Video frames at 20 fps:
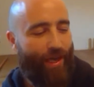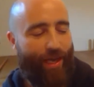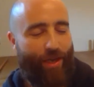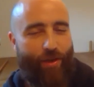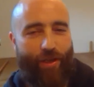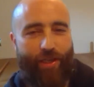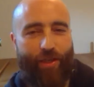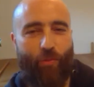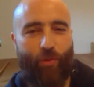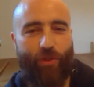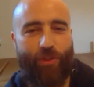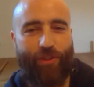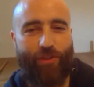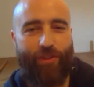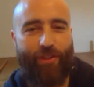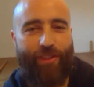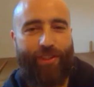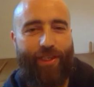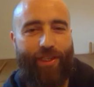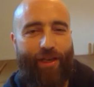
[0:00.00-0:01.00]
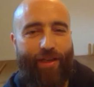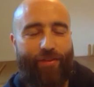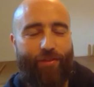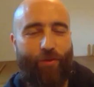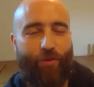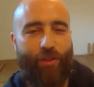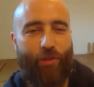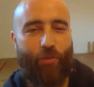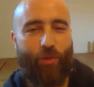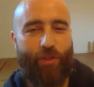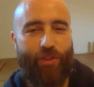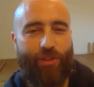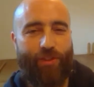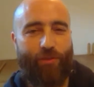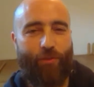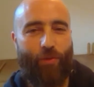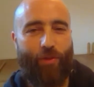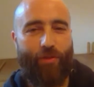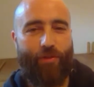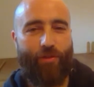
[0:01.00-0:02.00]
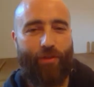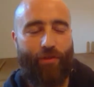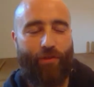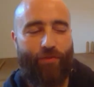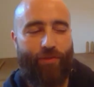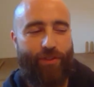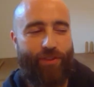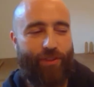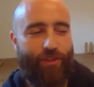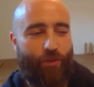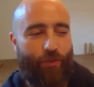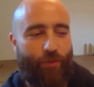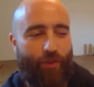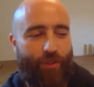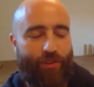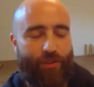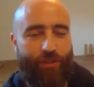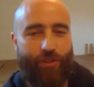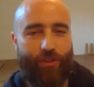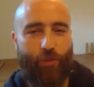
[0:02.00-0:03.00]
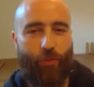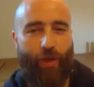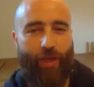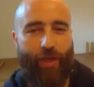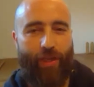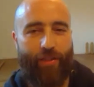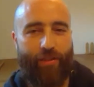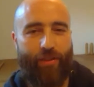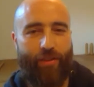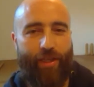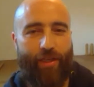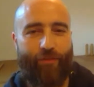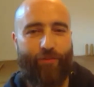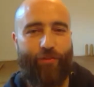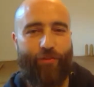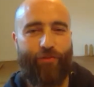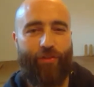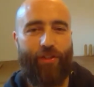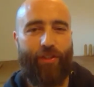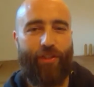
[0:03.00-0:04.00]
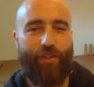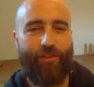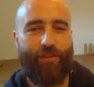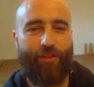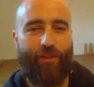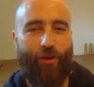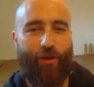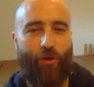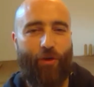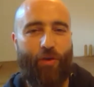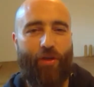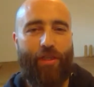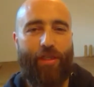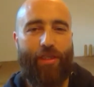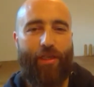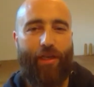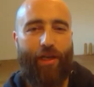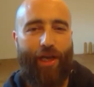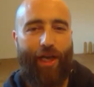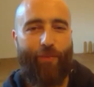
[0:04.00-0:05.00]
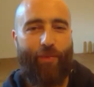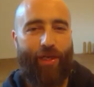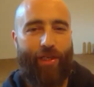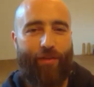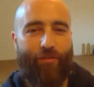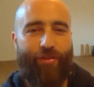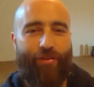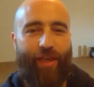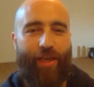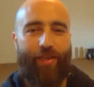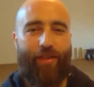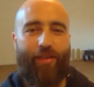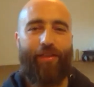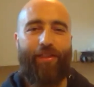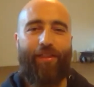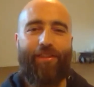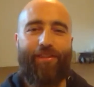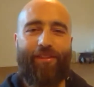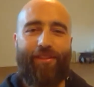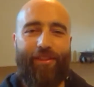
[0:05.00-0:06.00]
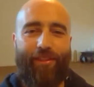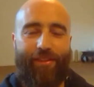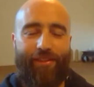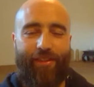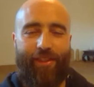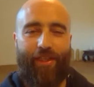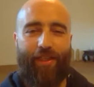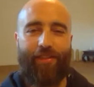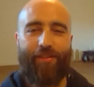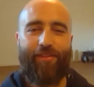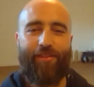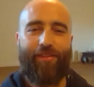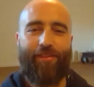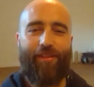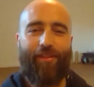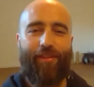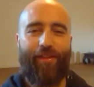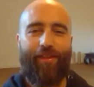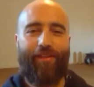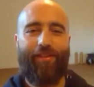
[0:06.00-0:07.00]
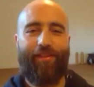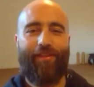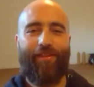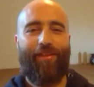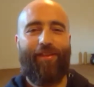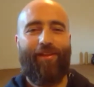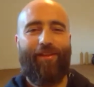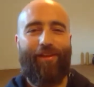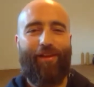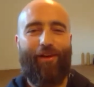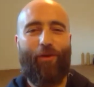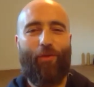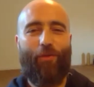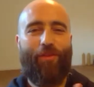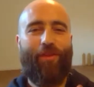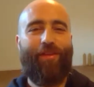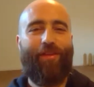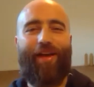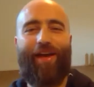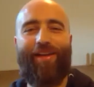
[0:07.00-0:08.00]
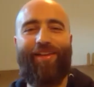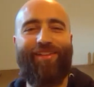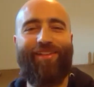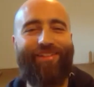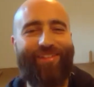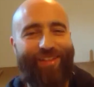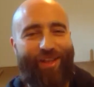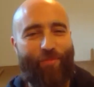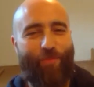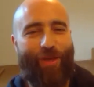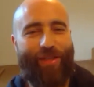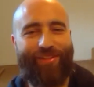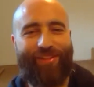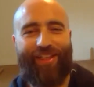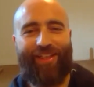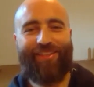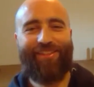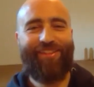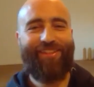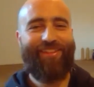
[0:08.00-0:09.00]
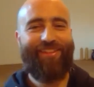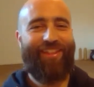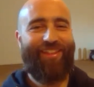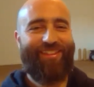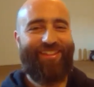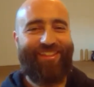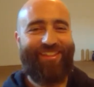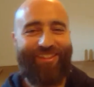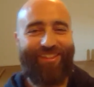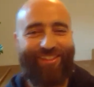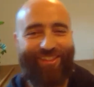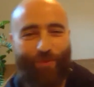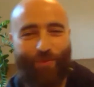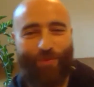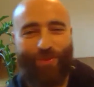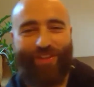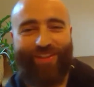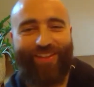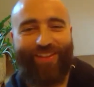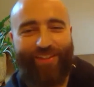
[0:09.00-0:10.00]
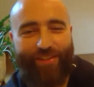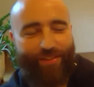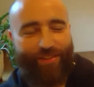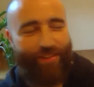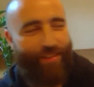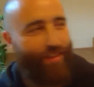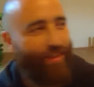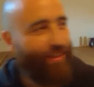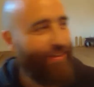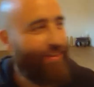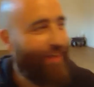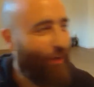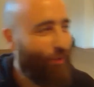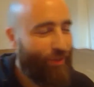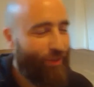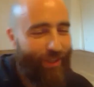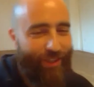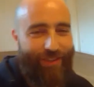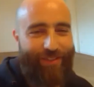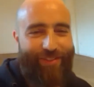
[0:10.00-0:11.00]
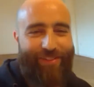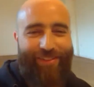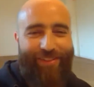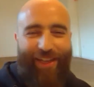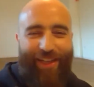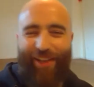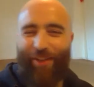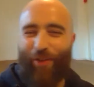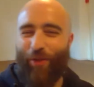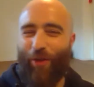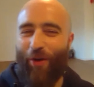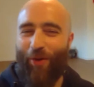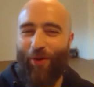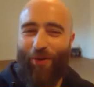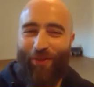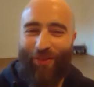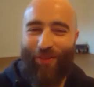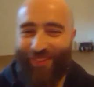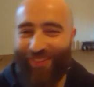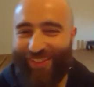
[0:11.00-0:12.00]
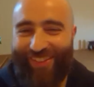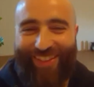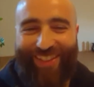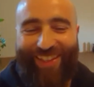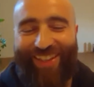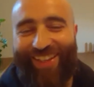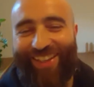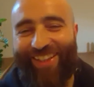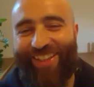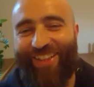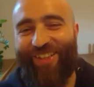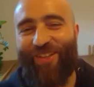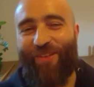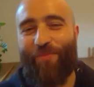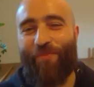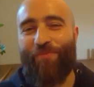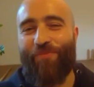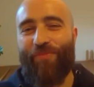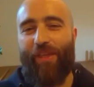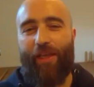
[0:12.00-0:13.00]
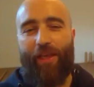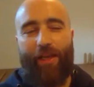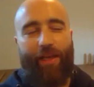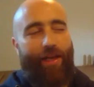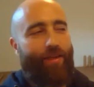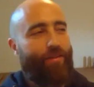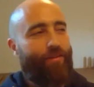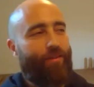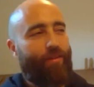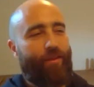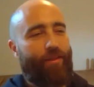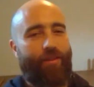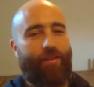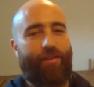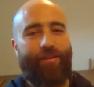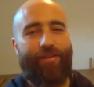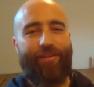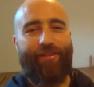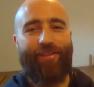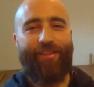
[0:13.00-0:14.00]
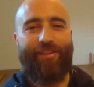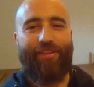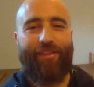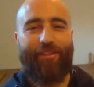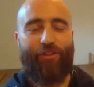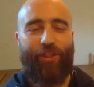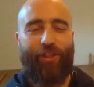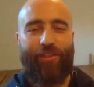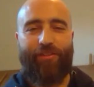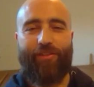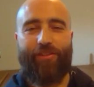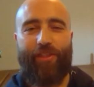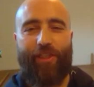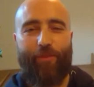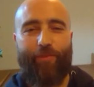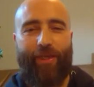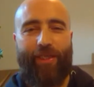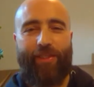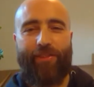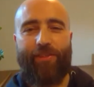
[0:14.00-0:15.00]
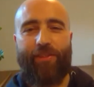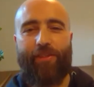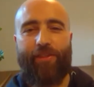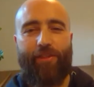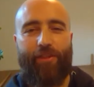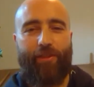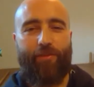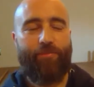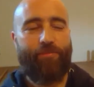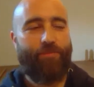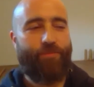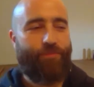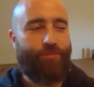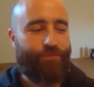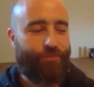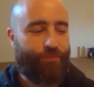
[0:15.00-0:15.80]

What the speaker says: I thought it was one of these questions where, like 15 years ago, I might have had an easy answer, like, oh, there are 9 basic exercises or something. And nowadays, I don't know. I think in Chen-Style, basically,